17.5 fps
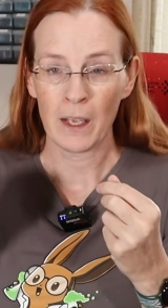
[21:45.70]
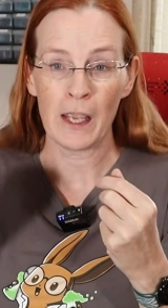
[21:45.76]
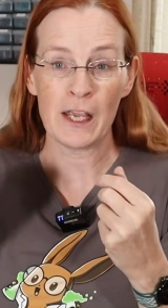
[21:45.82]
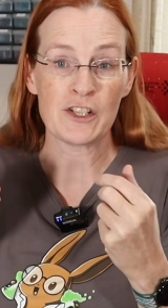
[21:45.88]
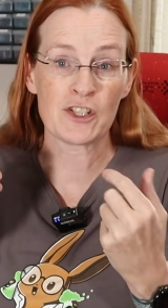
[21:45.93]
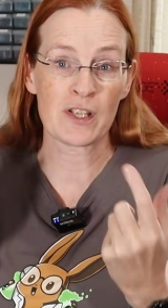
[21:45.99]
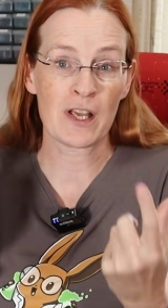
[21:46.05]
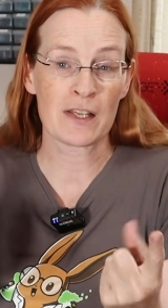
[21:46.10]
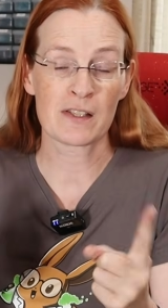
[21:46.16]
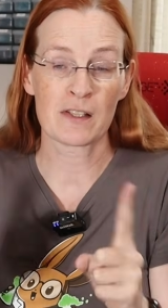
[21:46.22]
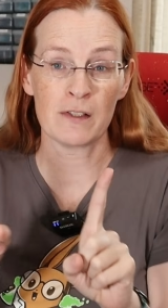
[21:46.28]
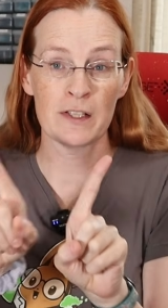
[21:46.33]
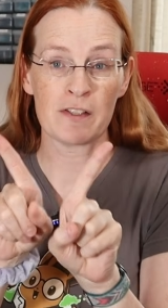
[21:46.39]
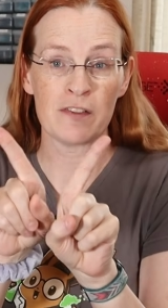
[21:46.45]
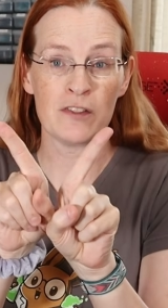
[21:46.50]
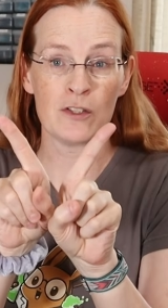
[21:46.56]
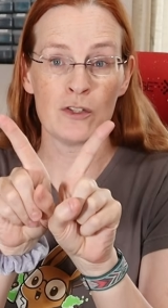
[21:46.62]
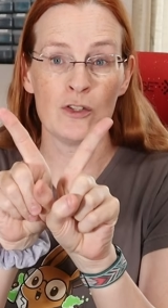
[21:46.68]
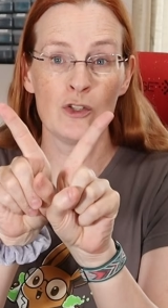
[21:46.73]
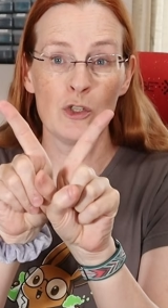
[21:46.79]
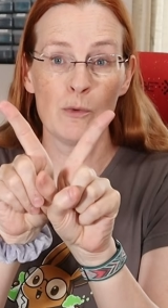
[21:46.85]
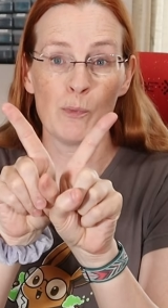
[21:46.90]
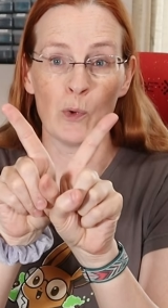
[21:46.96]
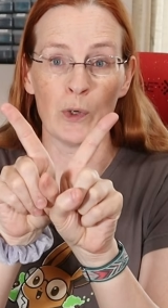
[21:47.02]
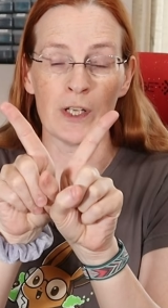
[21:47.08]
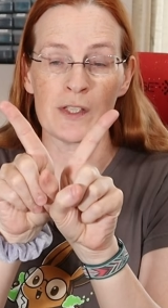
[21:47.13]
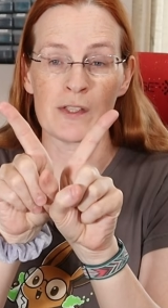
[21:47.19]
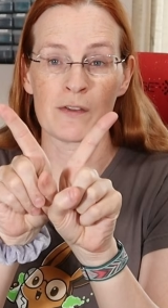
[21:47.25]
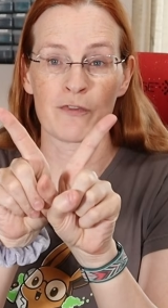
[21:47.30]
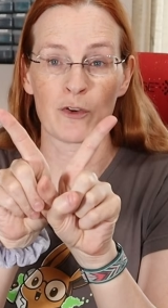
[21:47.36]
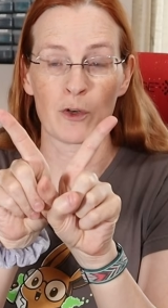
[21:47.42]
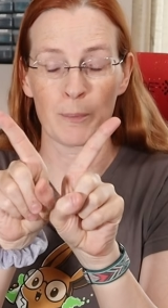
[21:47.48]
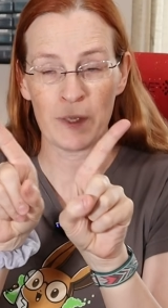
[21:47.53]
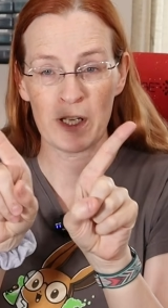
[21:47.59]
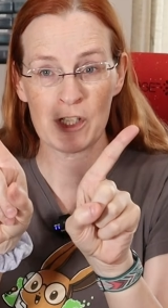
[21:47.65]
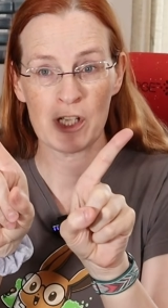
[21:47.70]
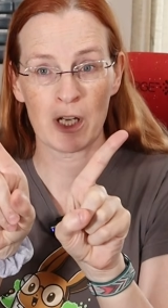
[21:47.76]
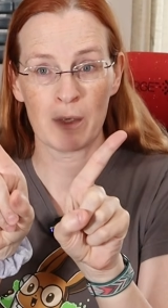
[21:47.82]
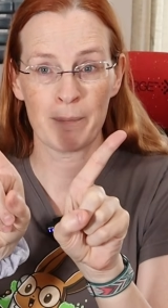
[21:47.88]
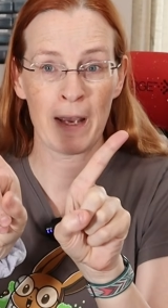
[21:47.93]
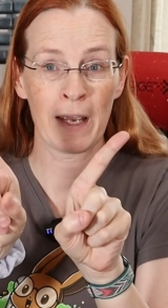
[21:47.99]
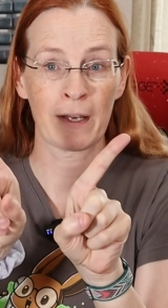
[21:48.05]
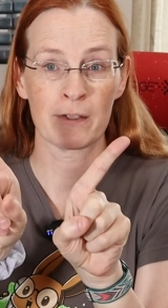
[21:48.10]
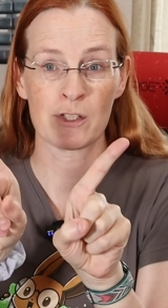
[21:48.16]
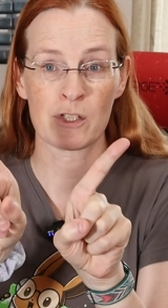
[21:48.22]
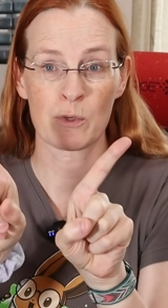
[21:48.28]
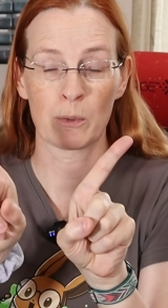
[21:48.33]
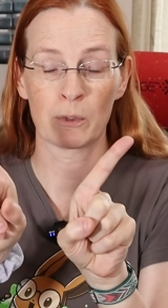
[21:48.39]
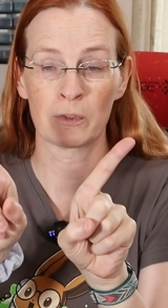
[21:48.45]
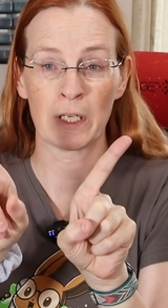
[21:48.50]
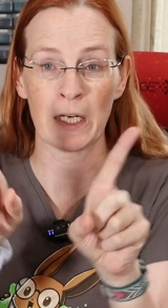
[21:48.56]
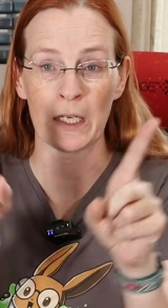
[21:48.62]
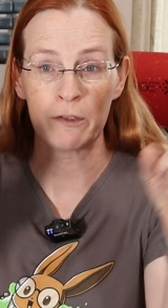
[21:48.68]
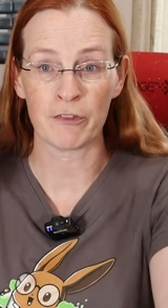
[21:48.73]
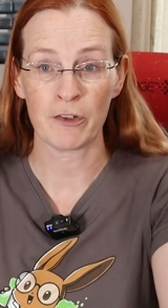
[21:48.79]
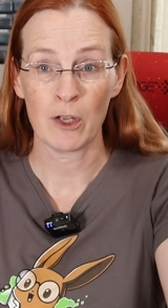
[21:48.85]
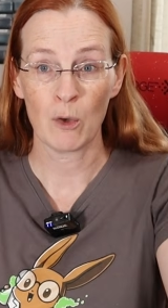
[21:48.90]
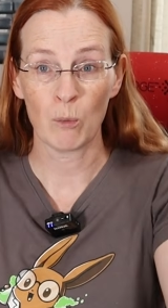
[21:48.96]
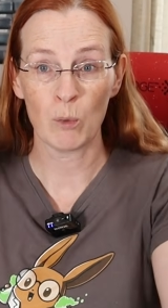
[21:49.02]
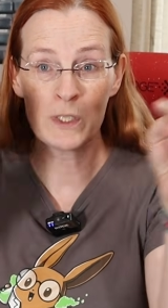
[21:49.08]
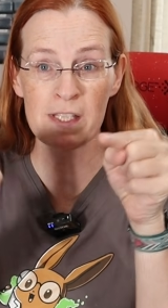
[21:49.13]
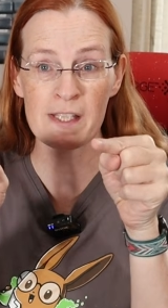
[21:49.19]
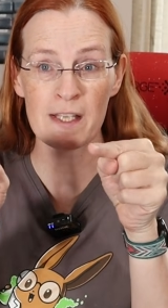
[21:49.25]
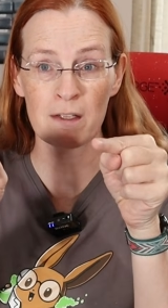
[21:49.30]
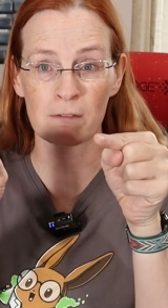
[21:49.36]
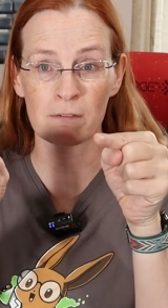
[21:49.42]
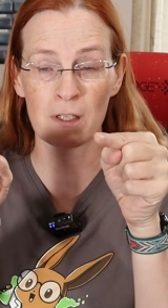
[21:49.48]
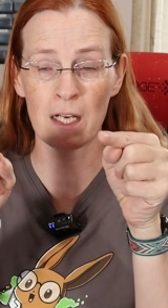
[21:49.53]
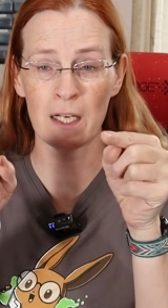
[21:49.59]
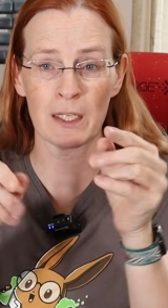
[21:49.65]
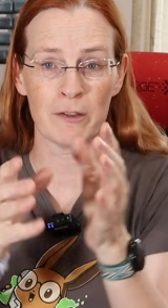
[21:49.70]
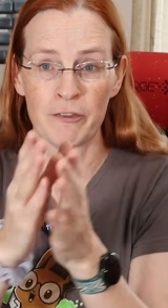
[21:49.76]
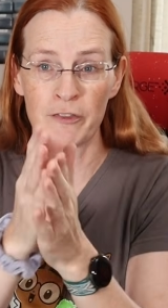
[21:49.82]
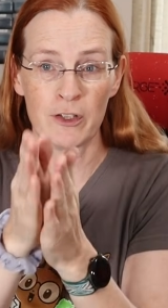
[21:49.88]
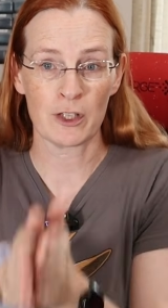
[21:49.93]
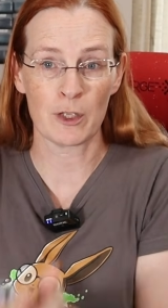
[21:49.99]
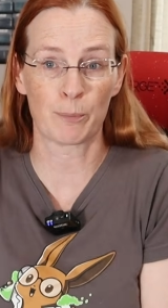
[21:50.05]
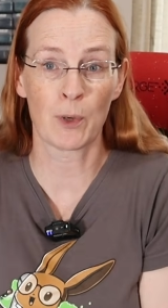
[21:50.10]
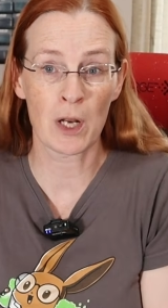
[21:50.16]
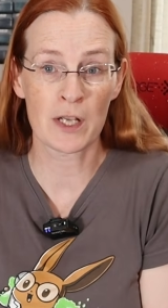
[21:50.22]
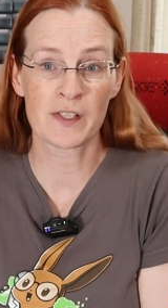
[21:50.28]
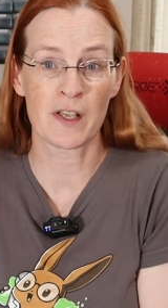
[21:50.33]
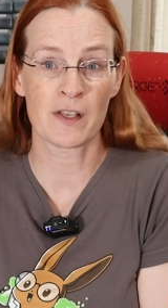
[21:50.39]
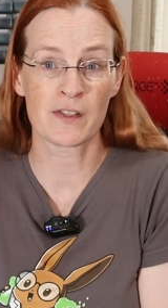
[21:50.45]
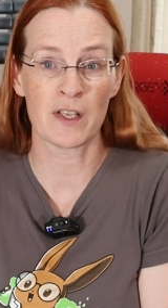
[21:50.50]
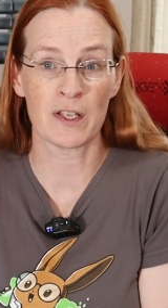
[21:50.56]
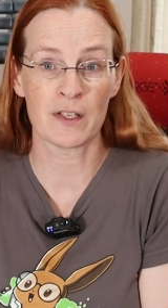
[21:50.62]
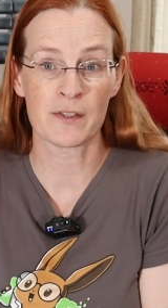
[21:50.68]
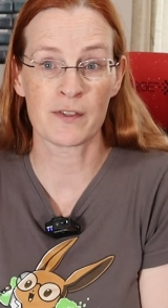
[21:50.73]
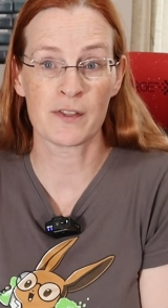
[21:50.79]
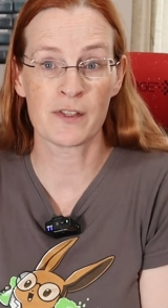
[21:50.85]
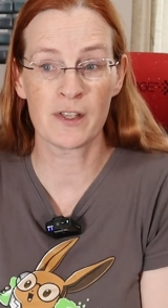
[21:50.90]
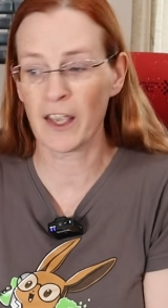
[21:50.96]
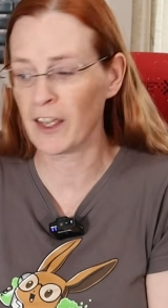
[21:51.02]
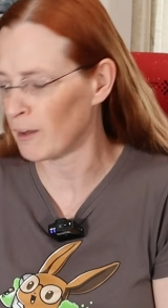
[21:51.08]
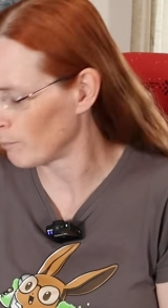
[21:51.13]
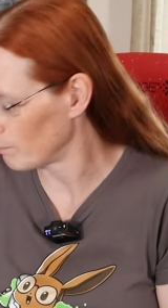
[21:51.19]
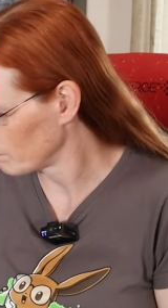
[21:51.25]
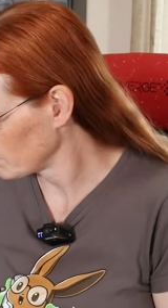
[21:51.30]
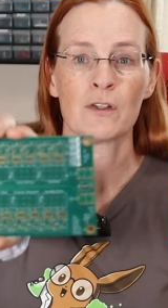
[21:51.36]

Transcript: it just has to listen to 2 points for PGN packets to arrive. Once they arrive, the processing is the same.